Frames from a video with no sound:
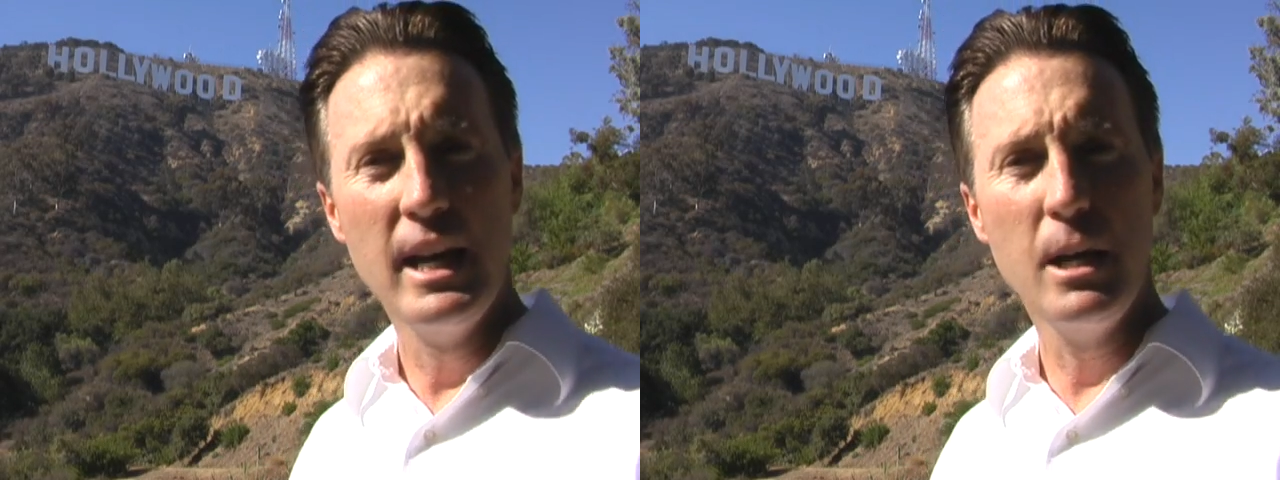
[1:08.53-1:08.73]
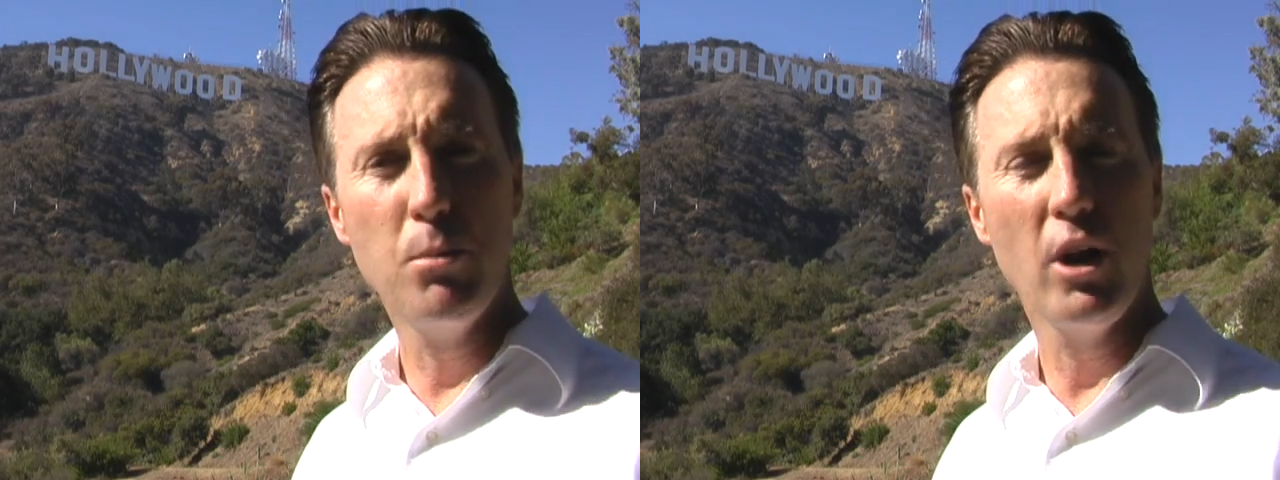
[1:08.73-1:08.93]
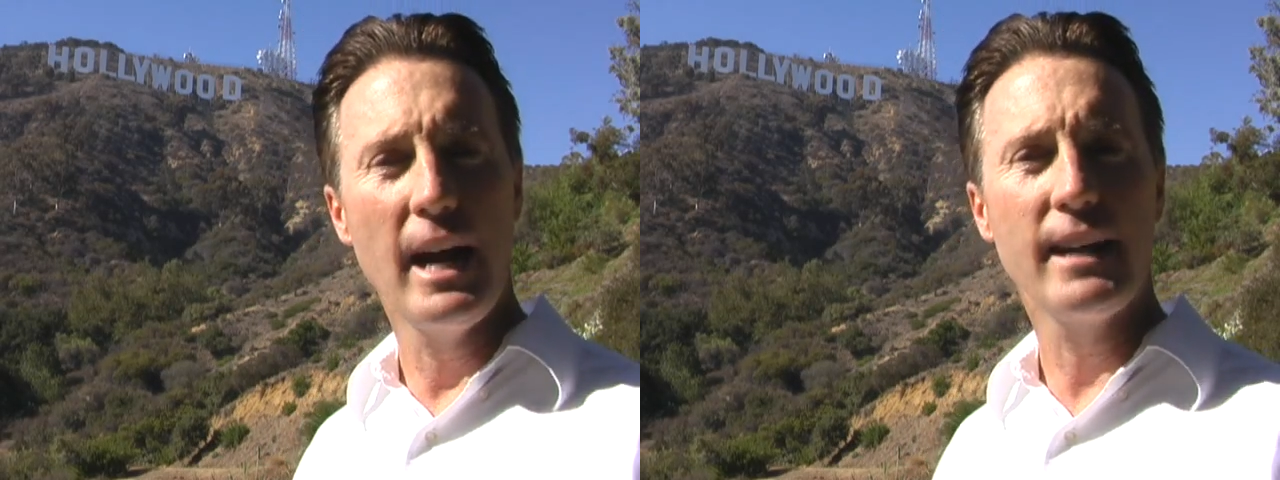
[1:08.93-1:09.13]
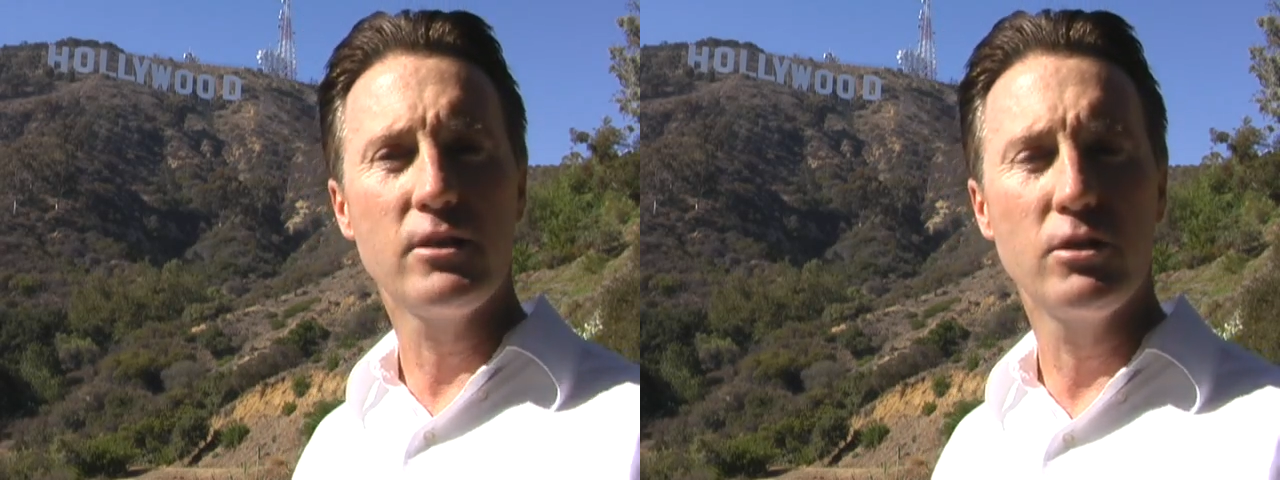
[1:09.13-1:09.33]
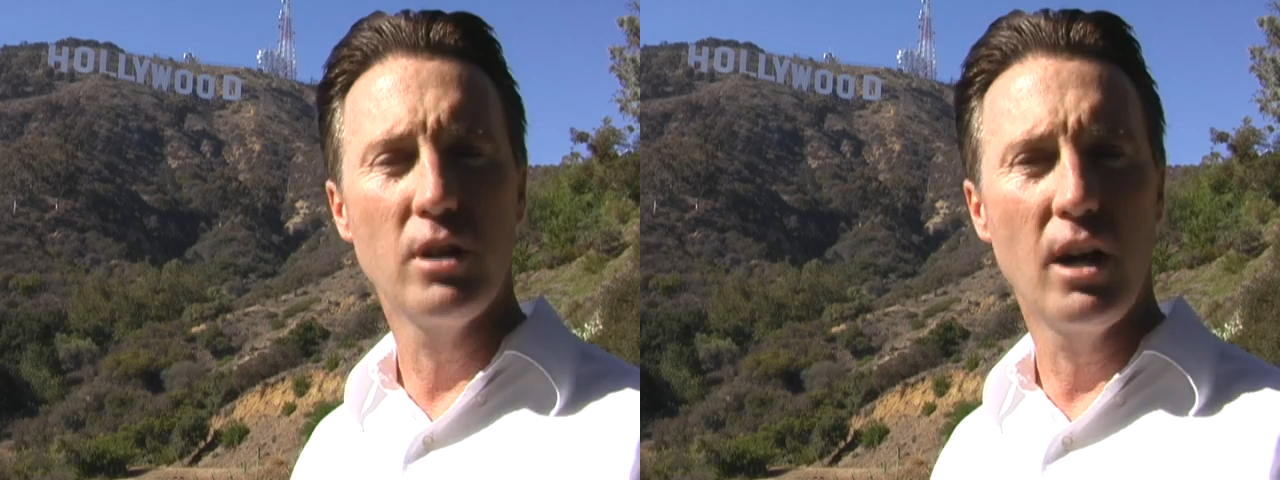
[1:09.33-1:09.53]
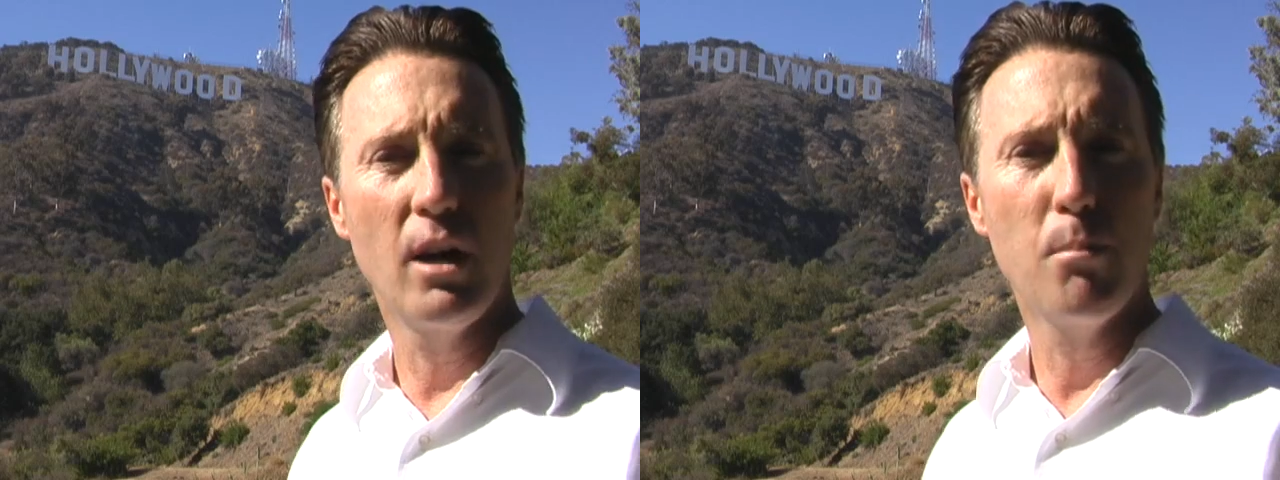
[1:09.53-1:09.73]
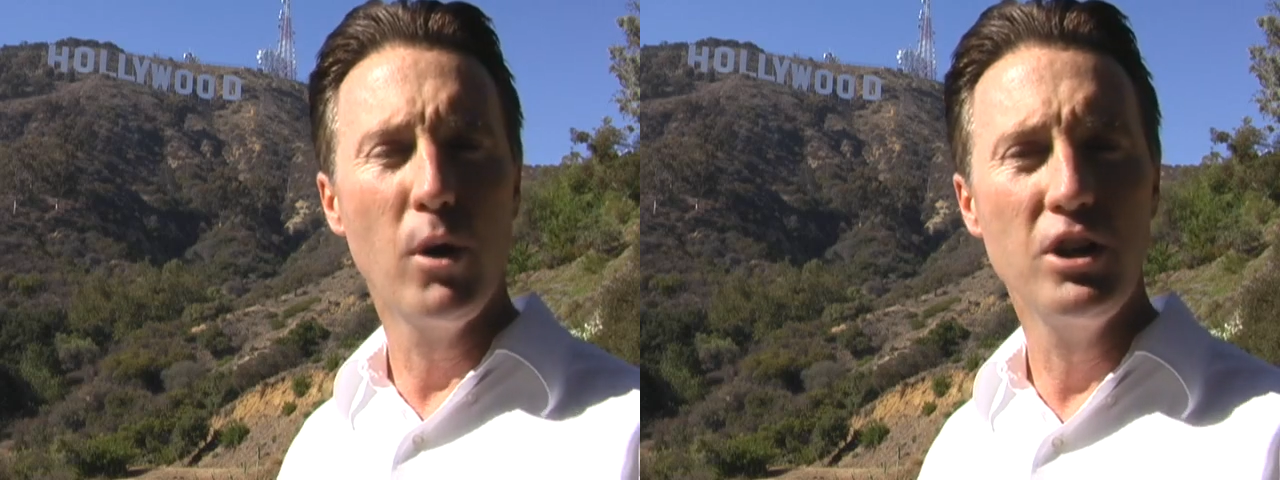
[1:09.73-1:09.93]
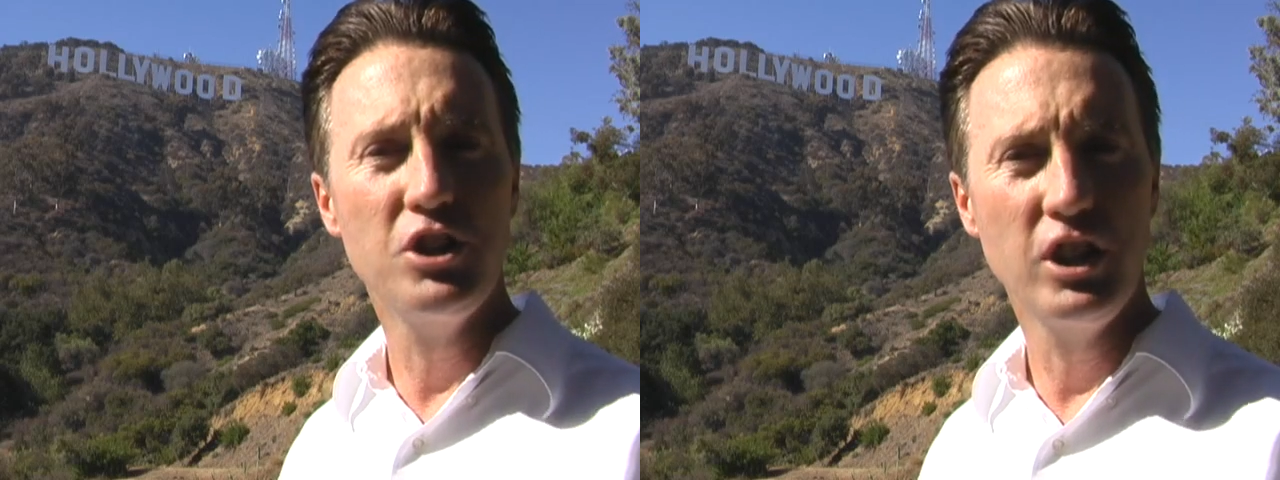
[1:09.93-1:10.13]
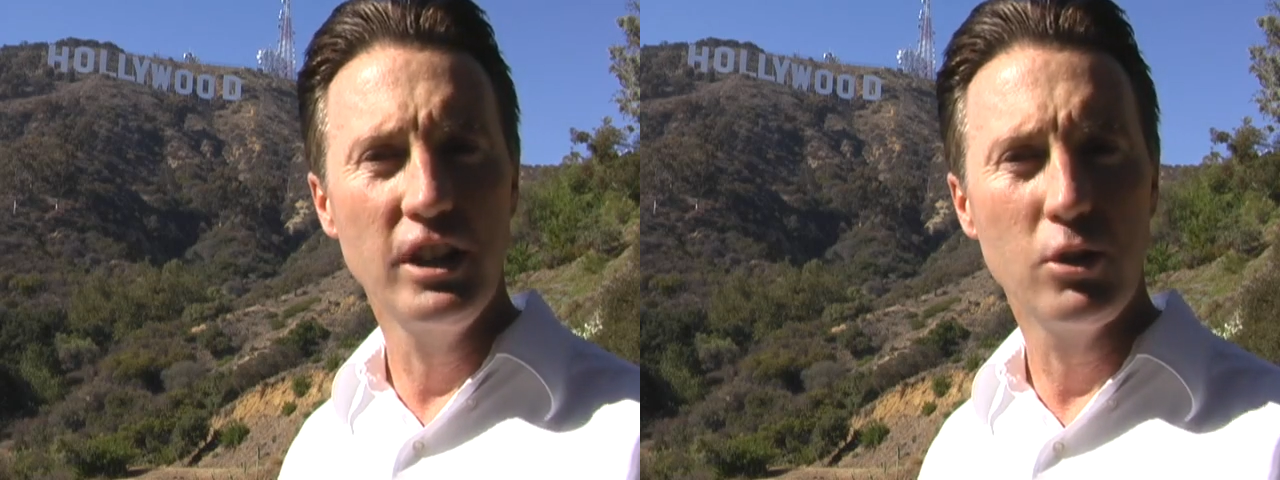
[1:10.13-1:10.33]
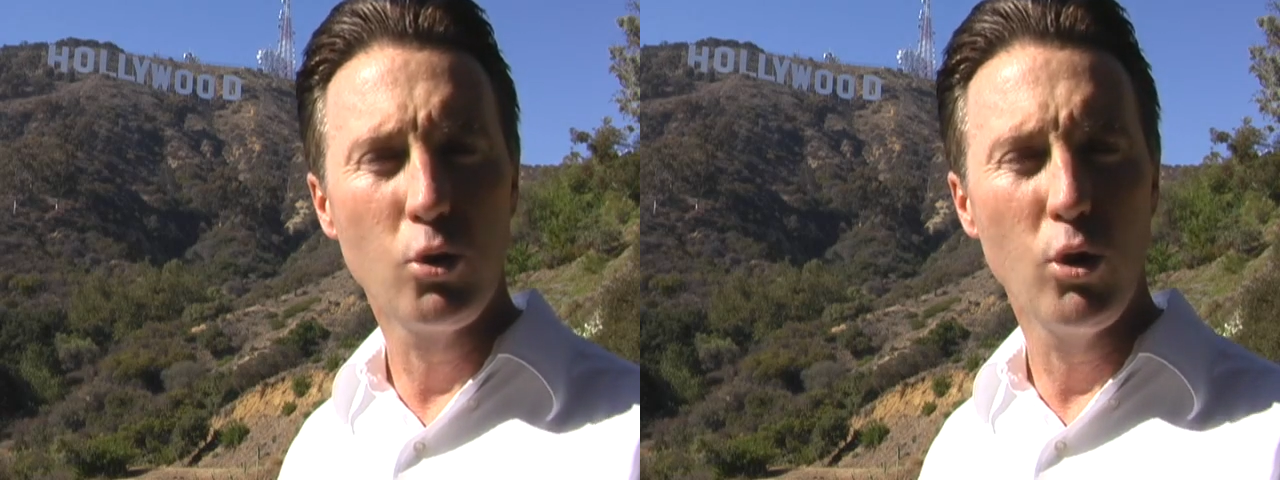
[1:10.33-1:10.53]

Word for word: He brought actor uh, Martin Sheen to